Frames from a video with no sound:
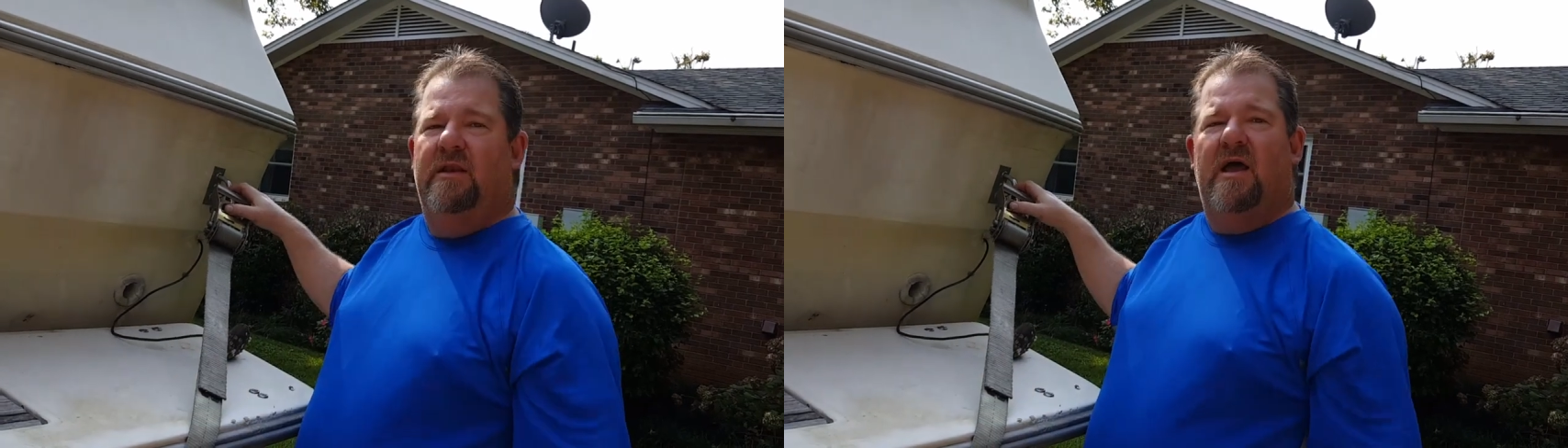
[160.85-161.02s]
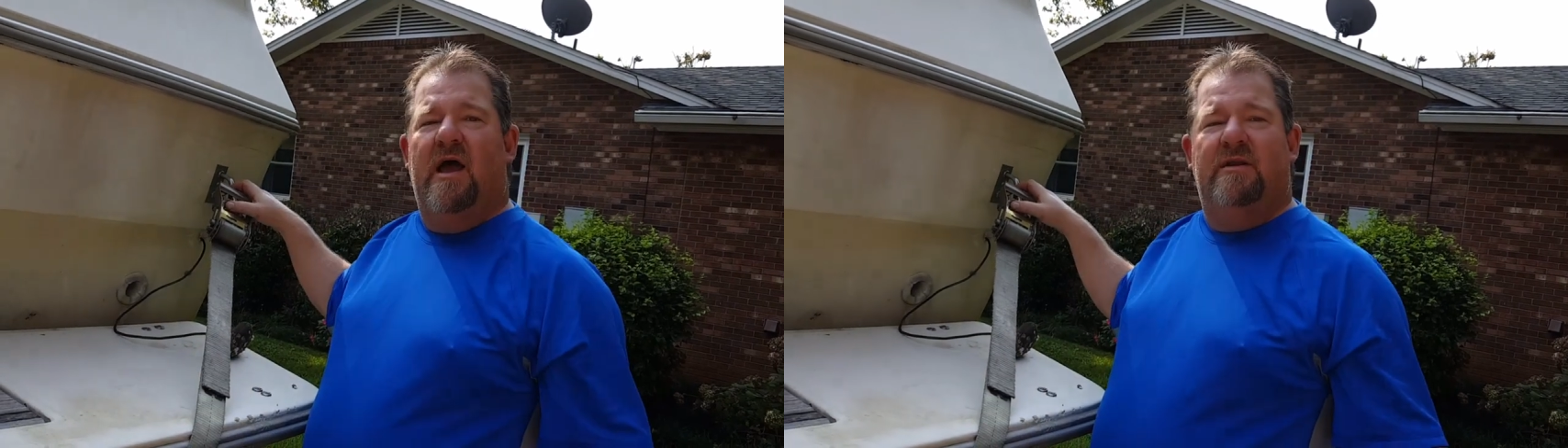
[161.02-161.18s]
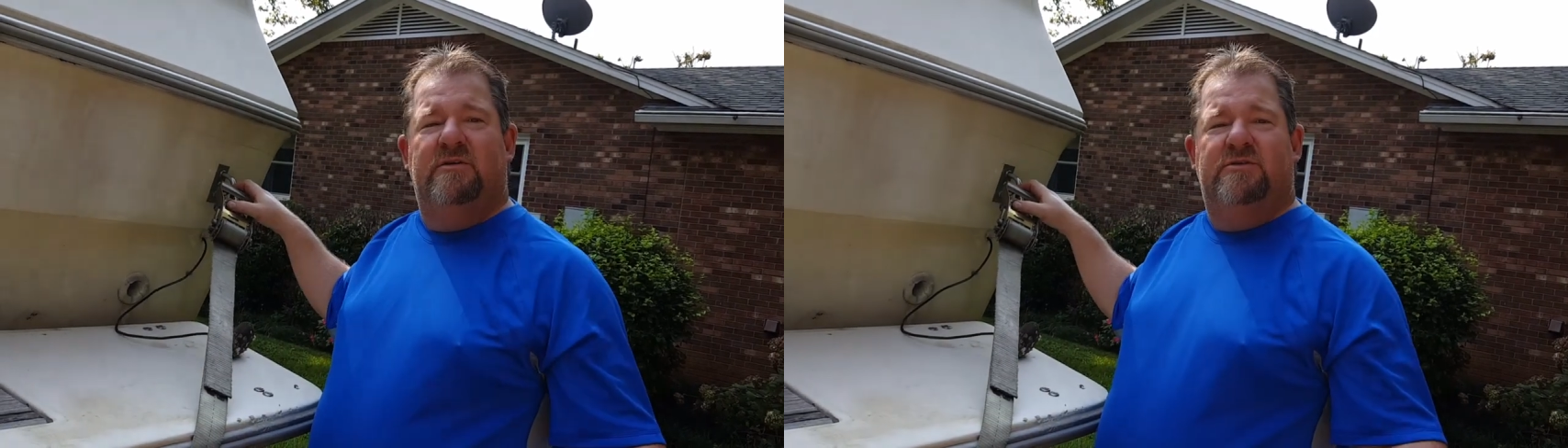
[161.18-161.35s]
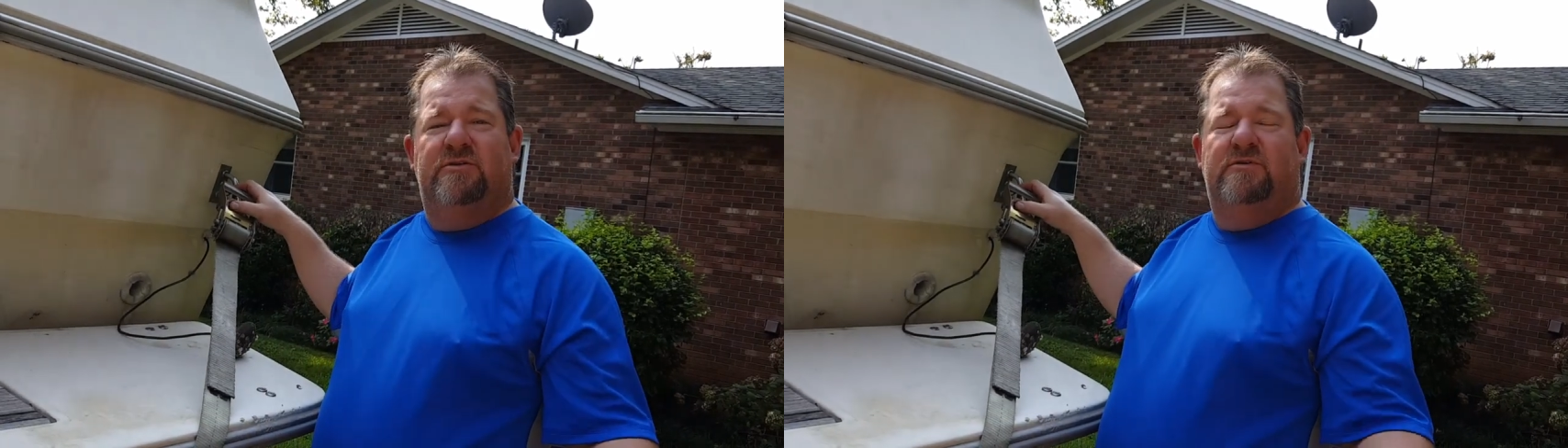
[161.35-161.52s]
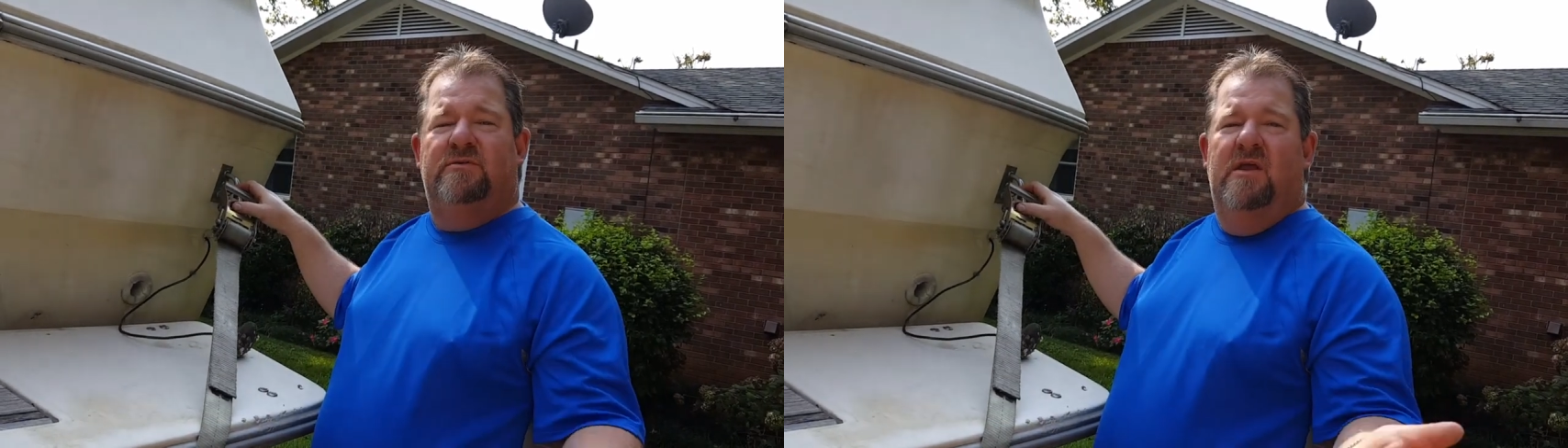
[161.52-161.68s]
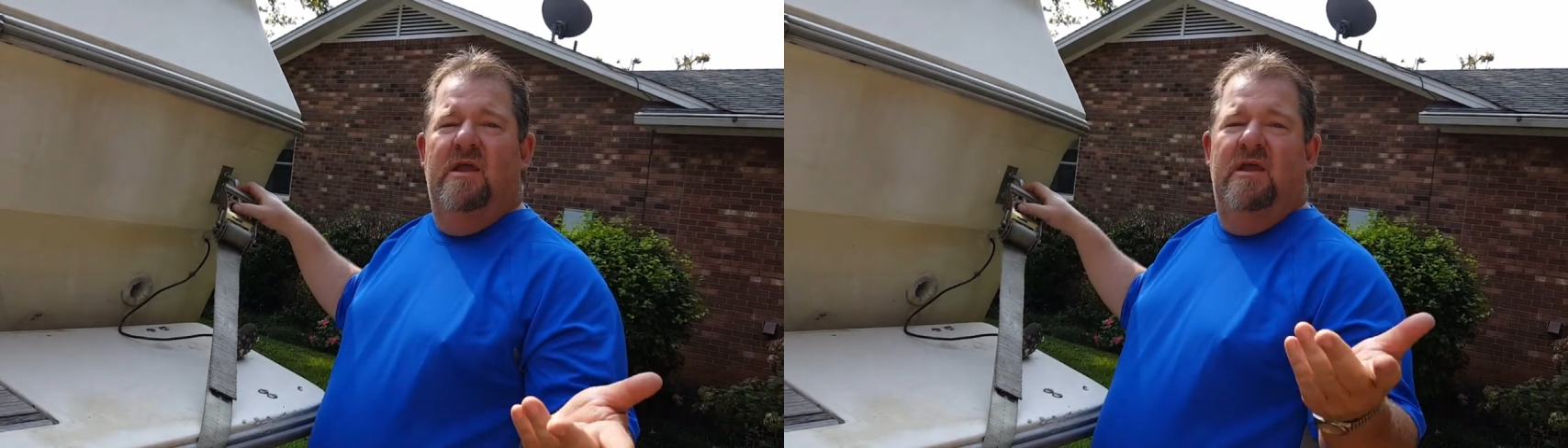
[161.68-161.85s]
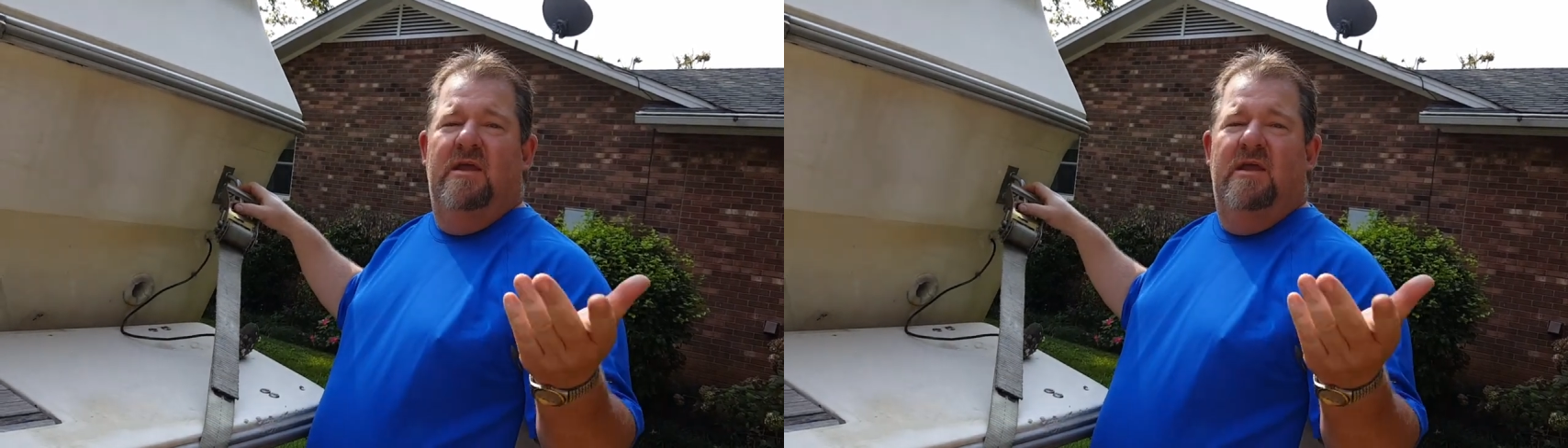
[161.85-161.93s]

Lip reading: Not until